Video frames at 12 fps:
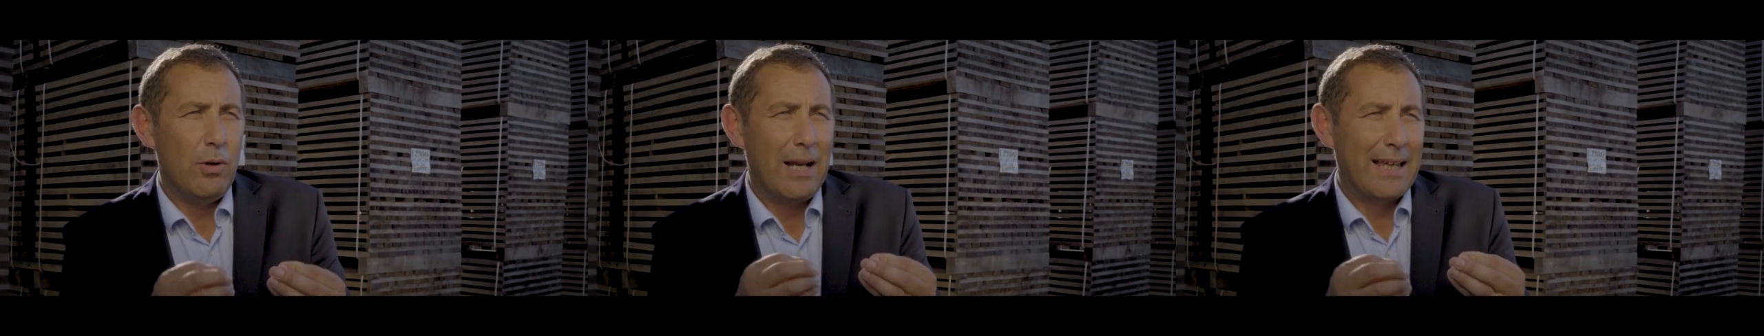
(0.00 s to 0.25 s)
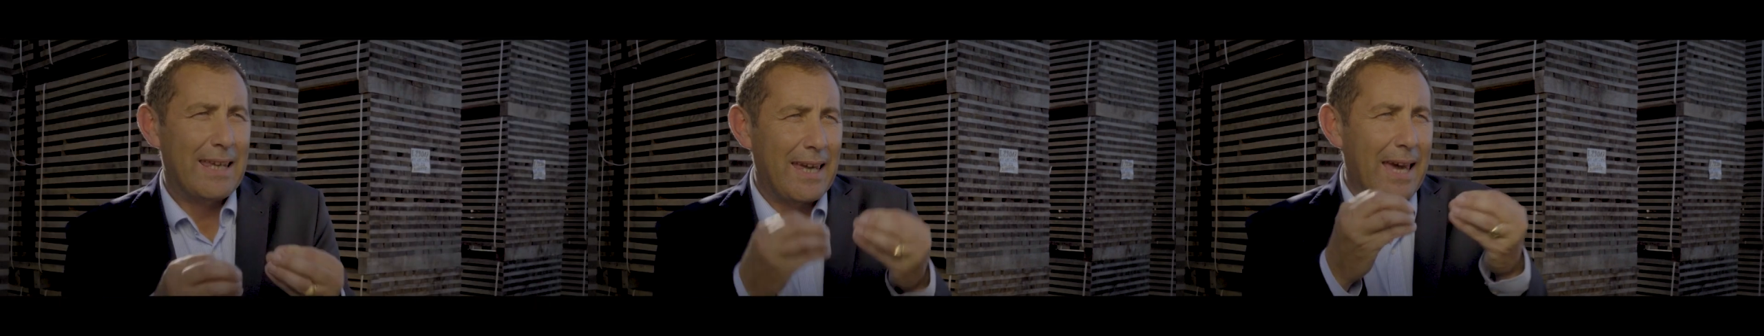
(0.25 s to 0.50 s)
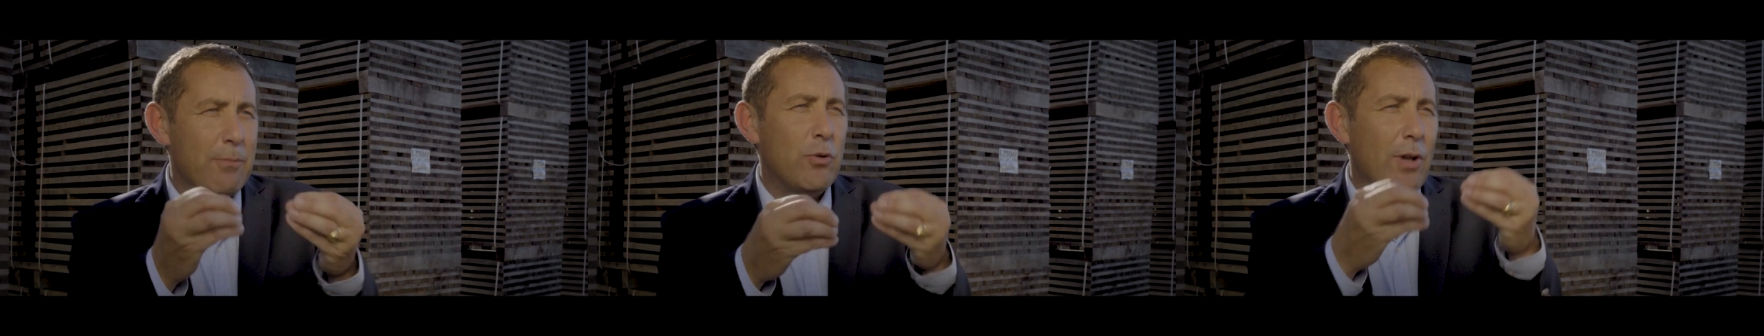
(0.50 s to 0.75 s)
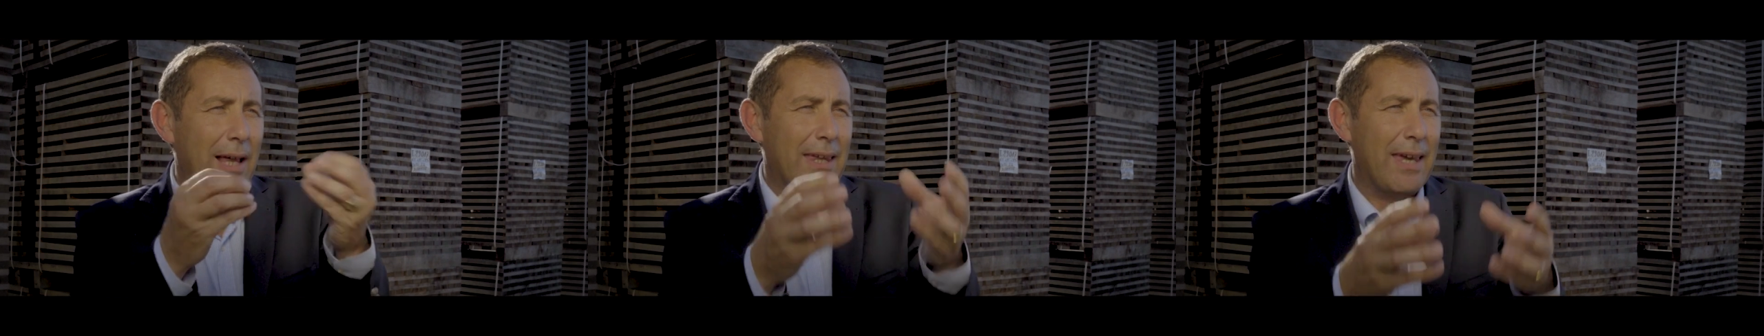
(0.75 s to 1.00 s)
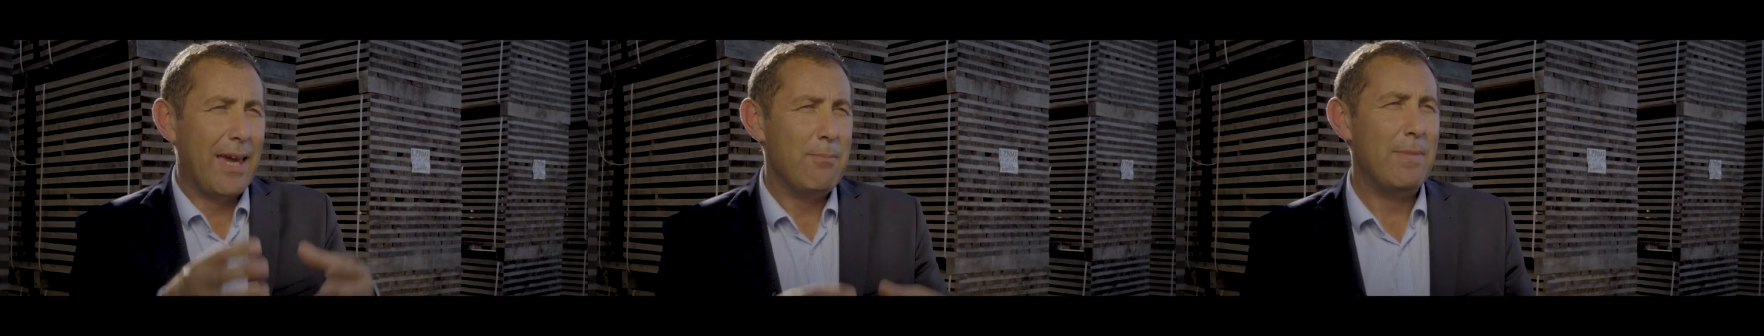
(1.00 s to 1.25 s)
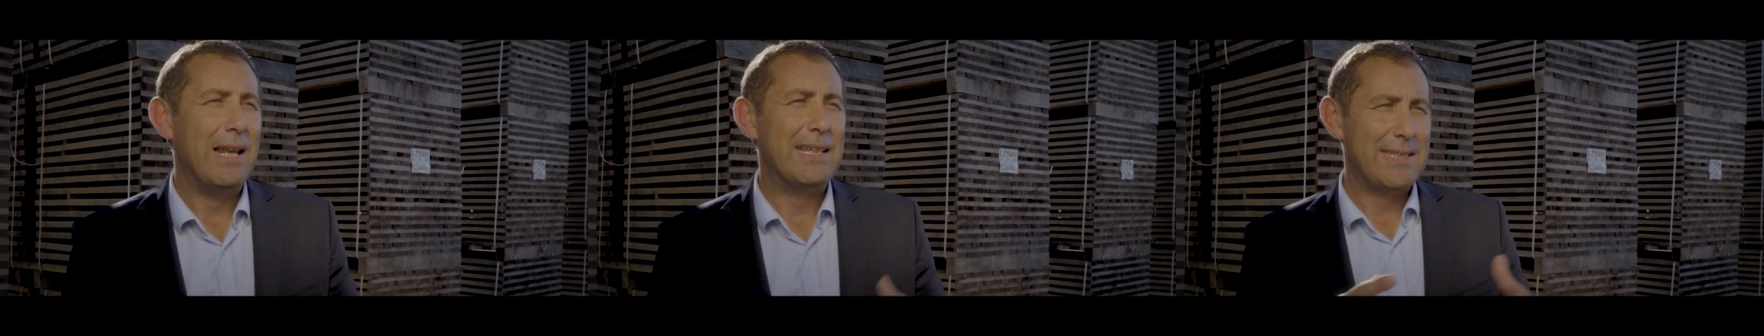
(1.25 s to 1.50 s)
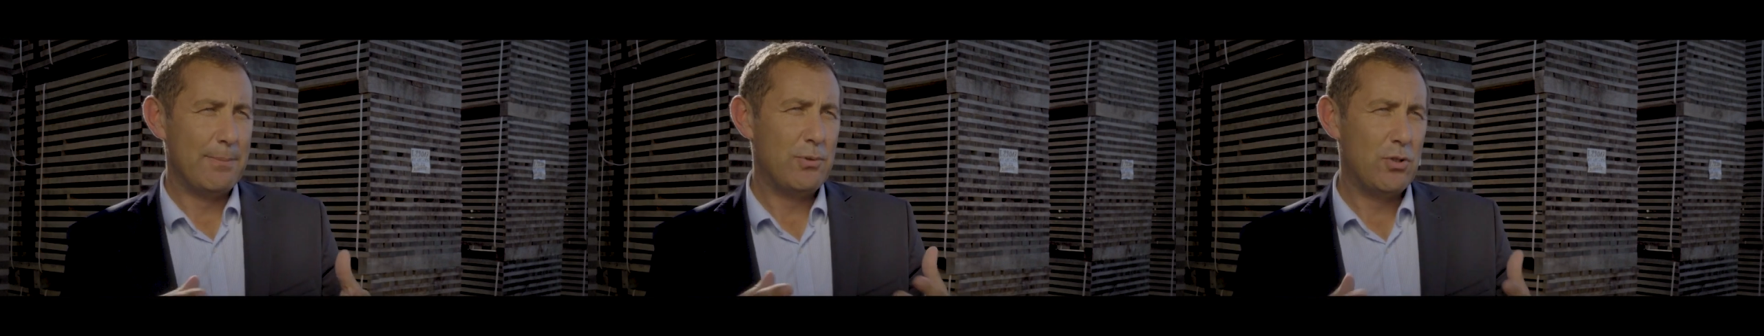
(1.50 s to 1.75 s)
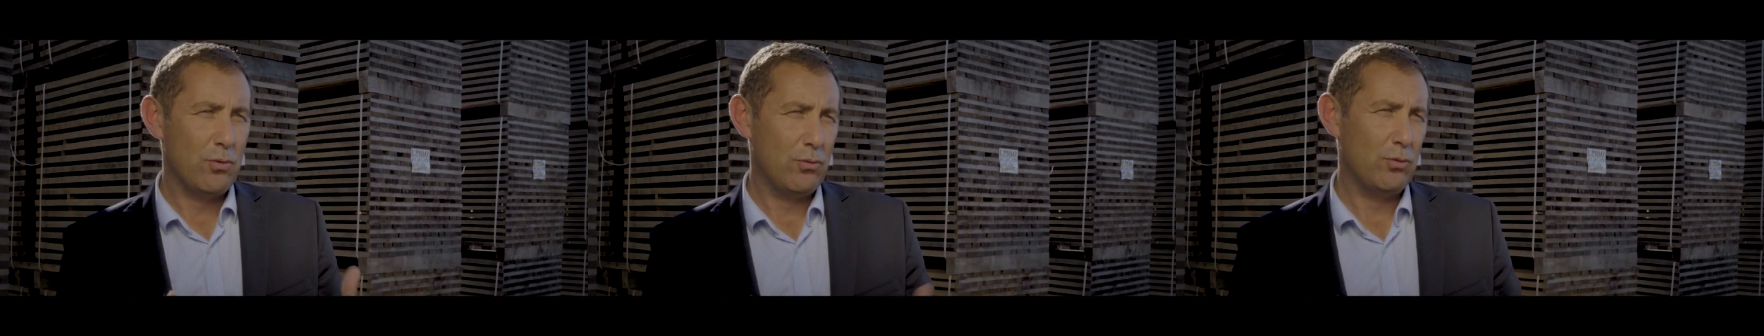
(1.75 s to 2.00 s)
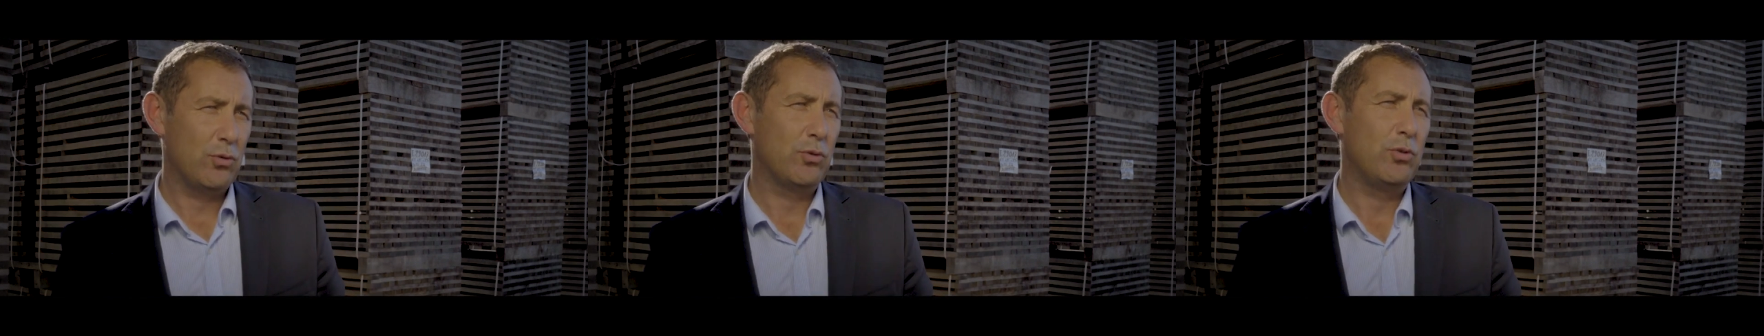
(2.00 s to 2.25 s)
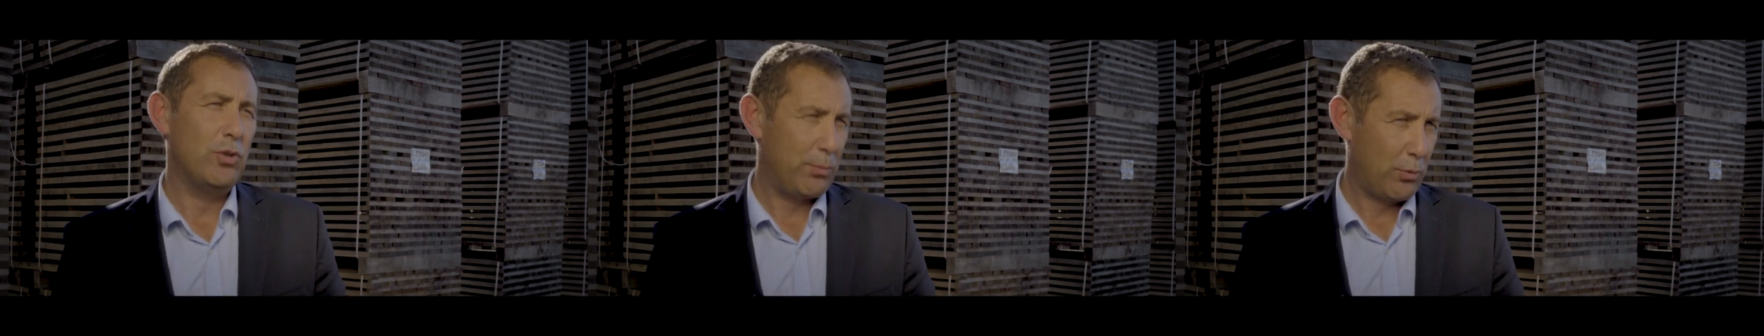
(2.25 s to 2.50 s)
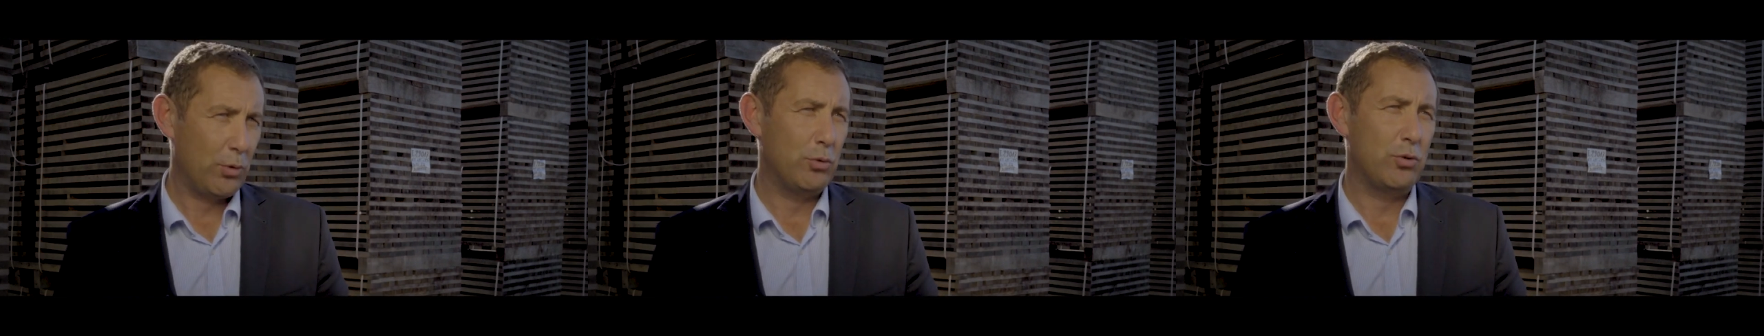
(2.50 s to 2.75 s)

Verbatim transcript: de la creme, the best of the best among